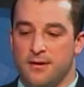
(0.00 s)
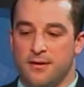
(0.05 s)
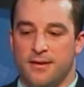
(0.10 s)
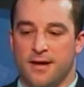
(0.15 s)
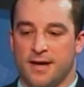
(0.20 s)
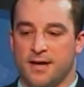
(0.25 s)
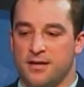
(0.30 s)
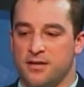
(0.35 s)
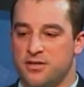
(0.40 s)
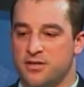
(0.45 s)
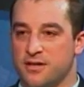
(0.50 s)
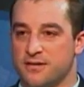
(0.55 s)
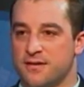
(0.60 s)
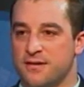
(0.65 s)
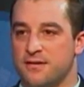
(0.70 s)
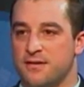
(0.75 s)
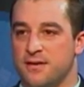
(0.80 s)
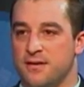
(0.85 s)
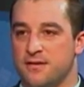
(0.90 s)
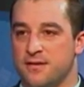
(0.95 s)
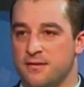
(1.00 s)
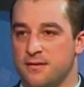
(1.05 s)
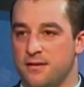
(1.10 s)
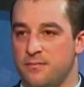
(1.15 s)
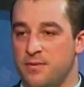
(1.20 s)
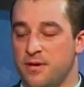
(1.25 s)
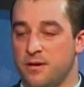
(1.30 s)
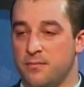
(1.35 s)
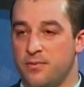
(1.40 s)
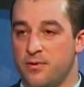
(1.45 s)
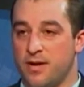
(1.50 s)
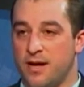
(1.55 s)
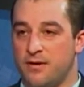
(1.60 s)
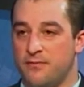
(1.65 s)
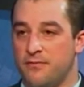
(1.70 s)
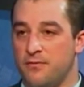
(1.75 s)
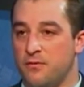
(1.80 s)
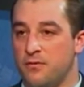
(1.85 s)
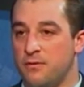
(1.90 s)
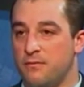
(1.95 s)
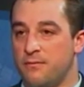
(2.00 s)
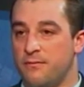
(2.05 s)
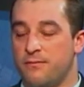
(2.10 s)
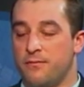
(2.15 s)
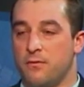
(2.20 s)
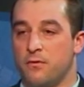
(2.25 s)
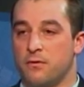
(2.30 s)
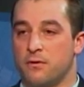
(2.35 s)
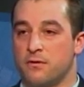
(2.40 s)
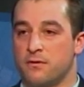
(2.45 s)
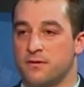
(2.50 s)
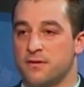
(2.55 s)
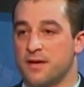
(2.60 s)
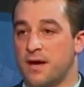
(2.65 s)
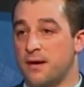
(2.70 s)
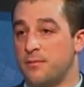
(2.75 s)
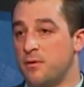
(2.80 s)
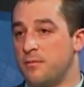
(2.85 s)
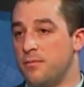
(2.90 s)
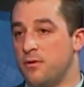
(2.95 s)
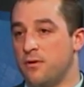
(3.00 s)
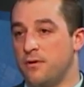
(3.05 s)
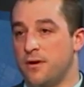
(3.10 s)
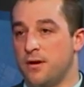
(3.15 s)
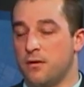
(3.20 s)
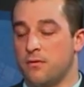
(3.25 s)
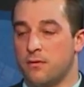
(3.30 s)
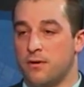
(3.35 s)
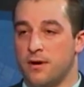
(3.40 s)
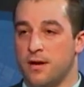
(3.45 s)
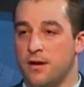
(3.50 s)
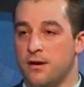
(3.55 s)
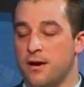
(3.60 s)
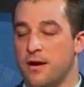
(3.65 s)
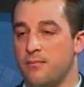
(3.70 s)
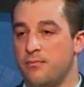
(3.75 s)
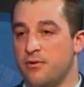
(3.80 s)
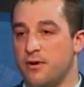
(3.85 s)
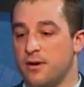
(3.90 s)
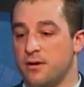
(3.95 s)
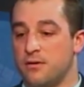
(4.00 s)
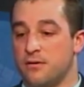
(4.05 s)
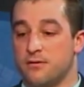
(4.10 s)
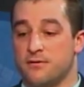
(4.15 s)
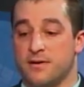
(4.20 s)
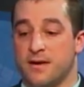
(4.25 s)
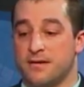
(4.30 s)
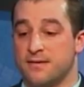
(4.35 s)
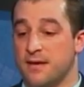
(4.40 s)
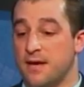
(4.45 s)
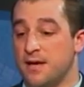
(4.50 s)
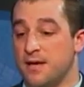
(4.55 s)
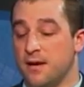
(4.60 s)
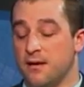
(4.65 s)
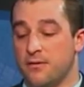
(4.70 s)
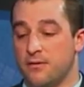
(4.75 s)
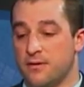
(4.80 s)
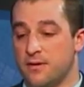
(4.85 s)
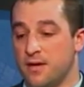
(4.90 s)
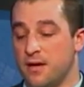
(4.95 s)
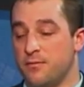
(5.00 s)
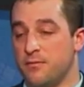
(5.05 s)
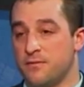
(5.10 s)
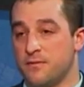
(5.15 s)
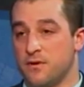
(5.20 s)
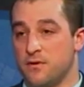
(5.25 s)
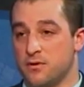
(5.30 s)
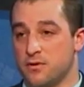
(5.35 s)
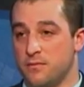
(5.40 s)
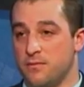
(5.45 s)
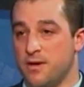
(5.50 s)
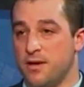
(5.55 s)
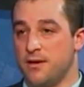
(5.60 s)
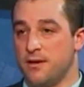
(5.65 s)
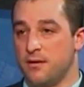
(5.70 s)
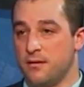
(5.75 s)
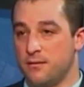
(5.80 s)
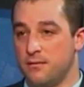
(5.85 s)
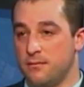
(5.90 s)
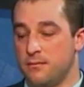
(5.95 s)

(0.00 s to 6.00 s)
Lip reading: that can just as easily be a platform for cyberbullying or internet predators as any other type of social media.